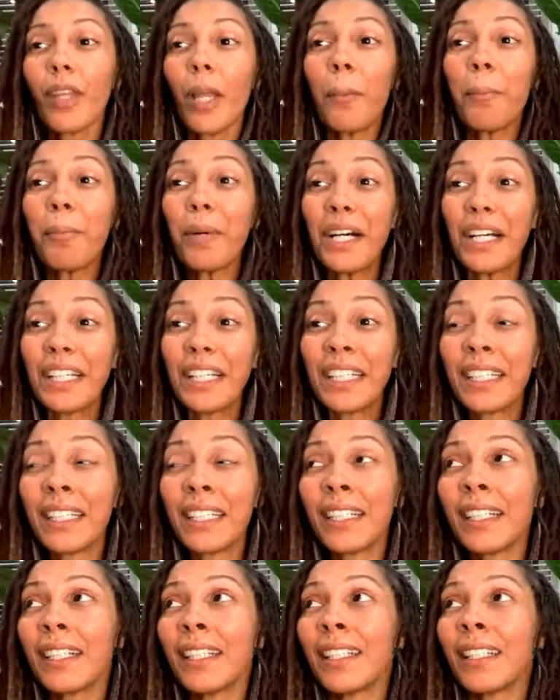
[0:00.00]
But
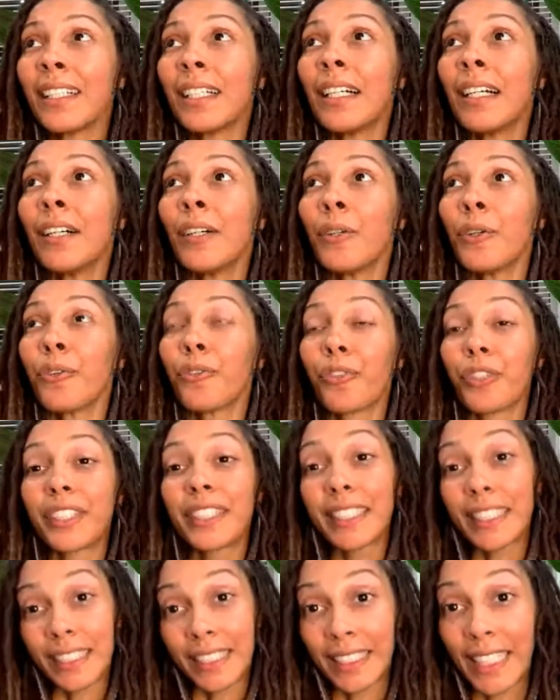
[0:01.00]
for
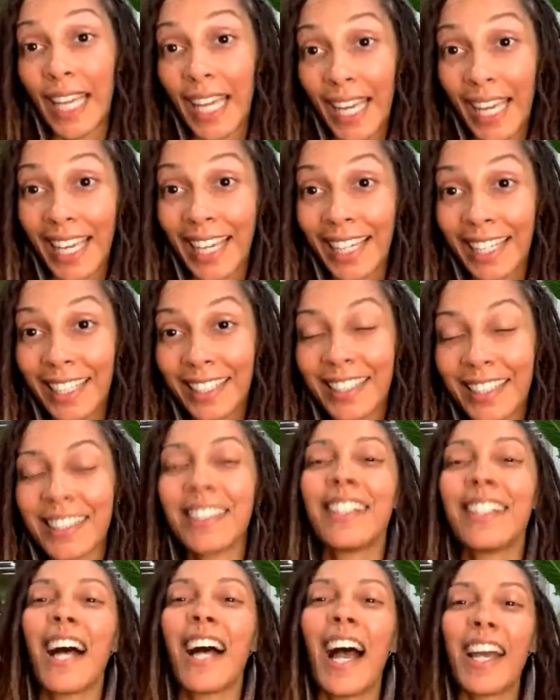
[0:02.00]
today,
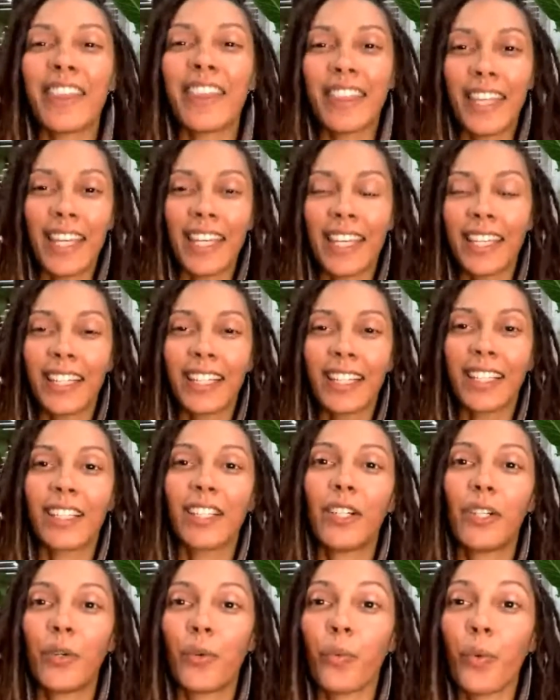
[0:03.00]
I think
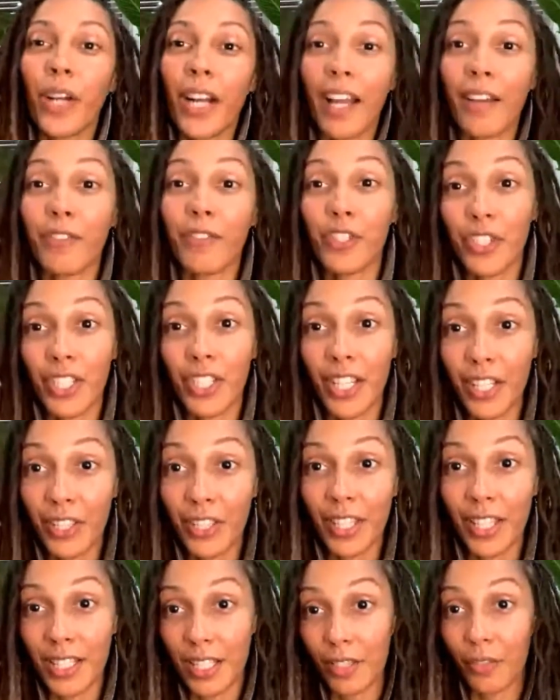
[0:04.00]
what I've
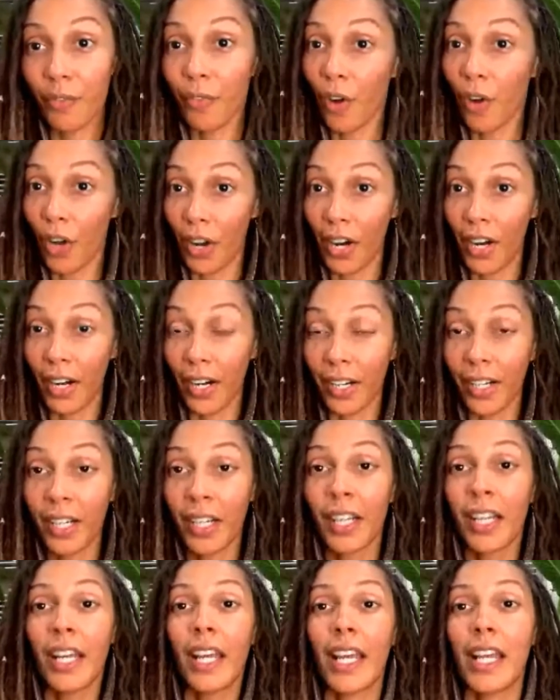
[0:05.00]
shared thus far
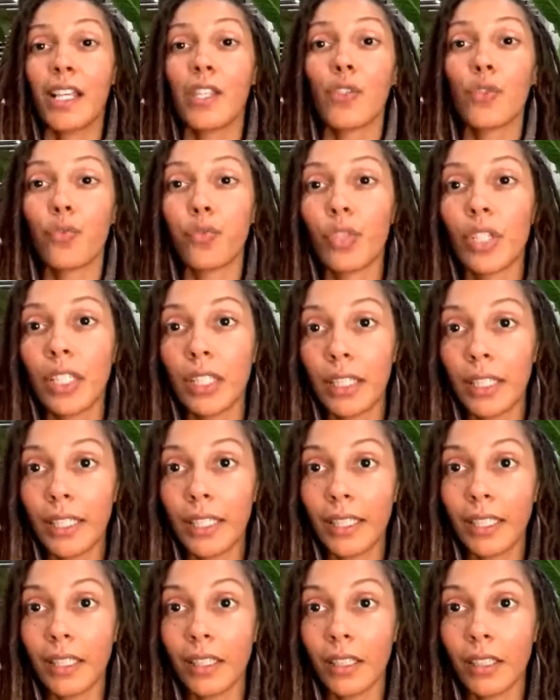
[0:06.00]
is
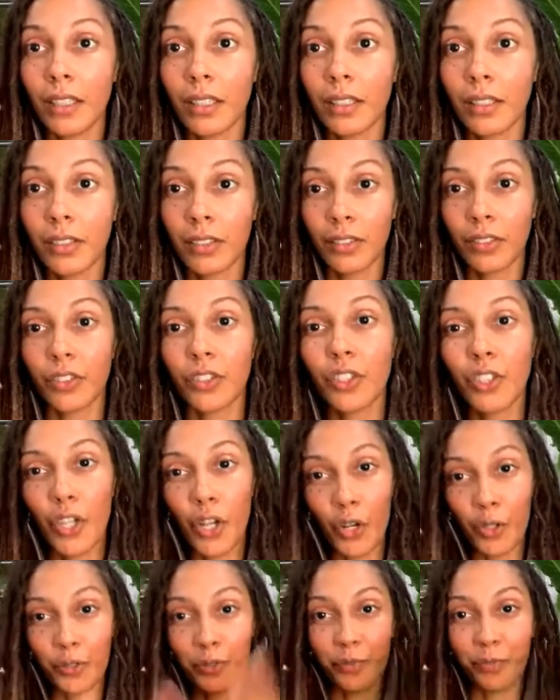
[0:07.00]
really, you
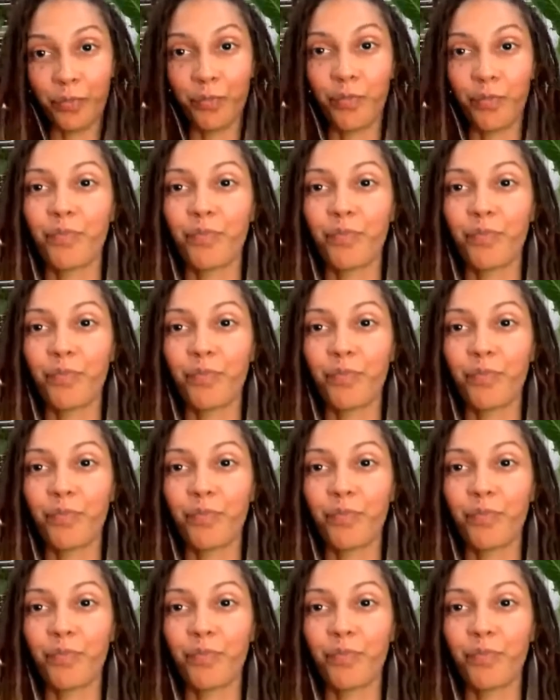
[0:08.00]
know,